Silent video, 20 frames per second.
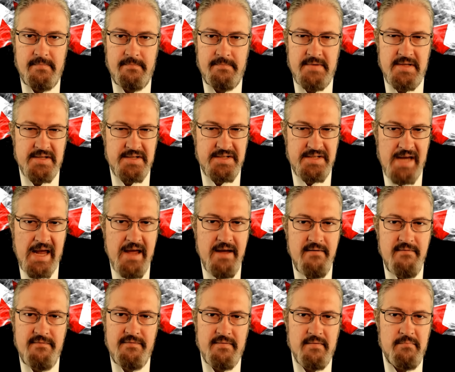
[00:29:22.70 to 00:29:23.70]
to
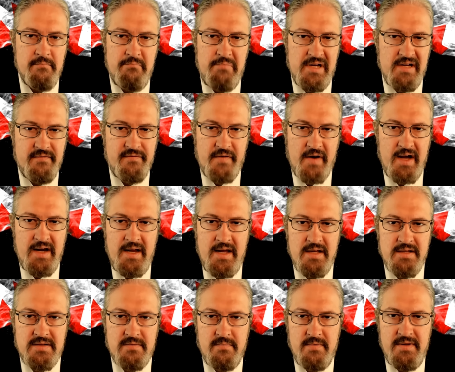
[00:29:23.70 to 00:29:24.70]
save big
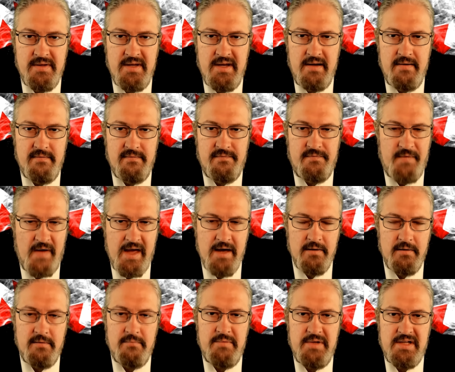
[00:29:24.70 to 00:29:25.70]
finance when they
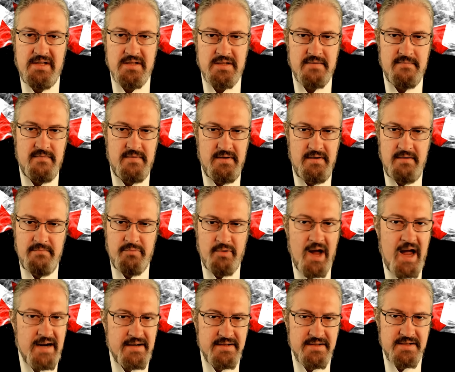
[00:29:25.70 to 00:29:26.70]
fail because of the
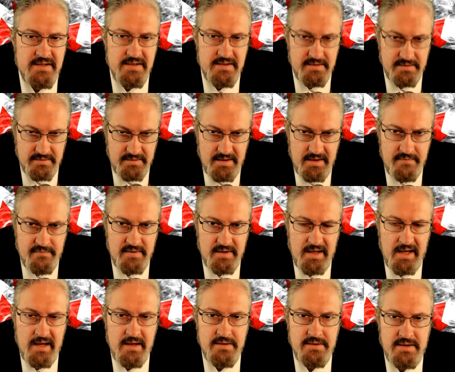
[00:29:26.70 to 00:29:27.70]
practices that they've
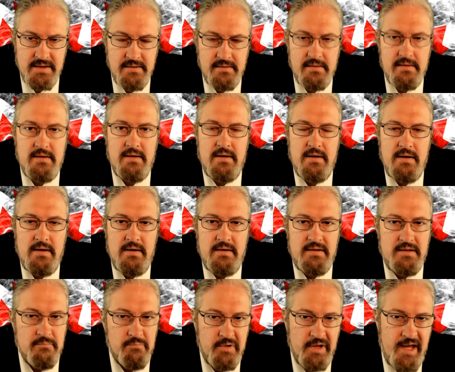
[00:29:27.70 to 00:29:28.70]
engaged in,
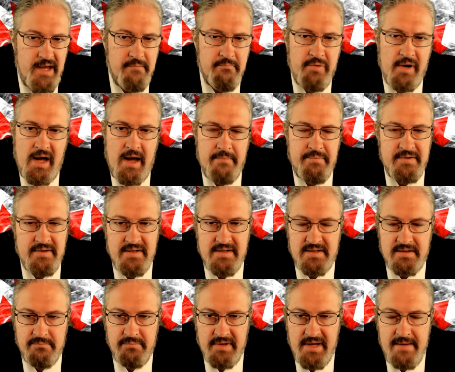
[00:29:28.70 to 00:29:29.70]
to blame populists,
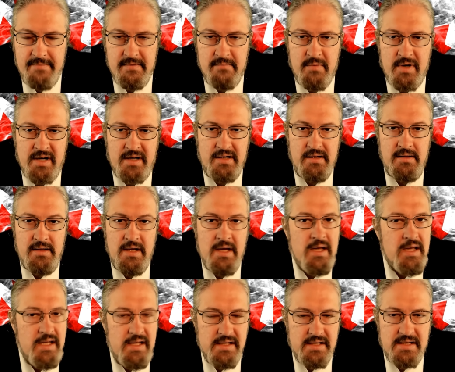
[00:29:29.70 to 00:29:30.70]
to blame the market.
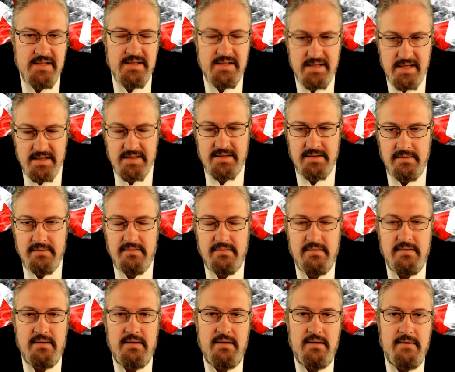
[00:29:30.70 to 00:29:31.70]
He's consistent
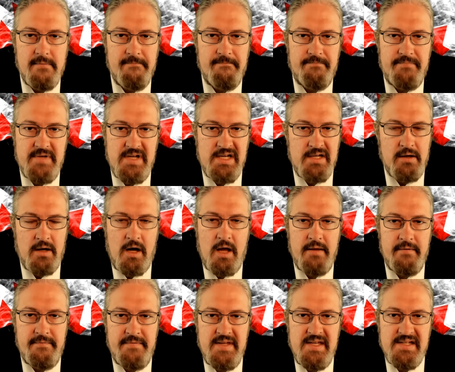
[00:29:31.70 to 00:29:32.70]
in
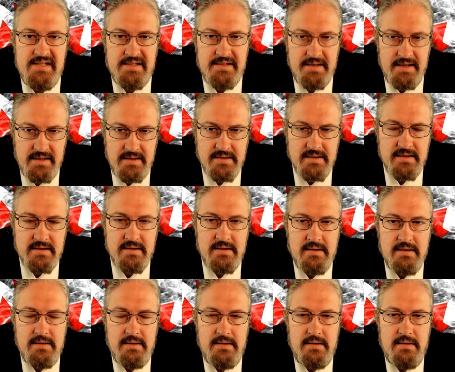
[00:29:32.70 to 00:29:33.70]
all of these things.
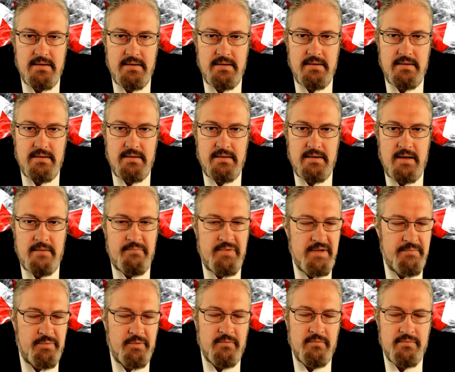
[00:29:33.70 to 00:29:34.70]
And
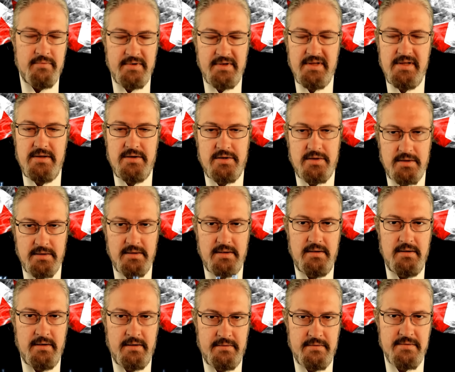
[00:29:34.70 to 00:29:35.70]
people really
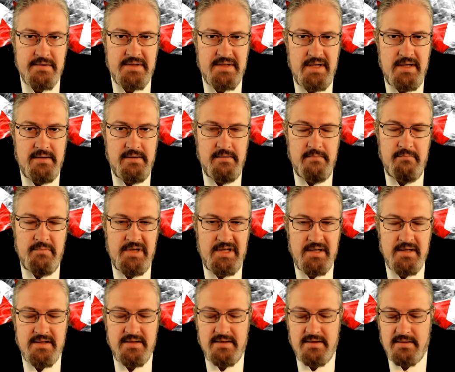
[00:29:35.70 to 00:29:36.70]
should understand it,
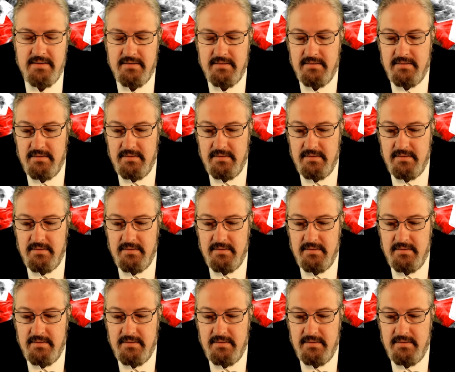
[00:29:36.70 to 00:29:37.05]
because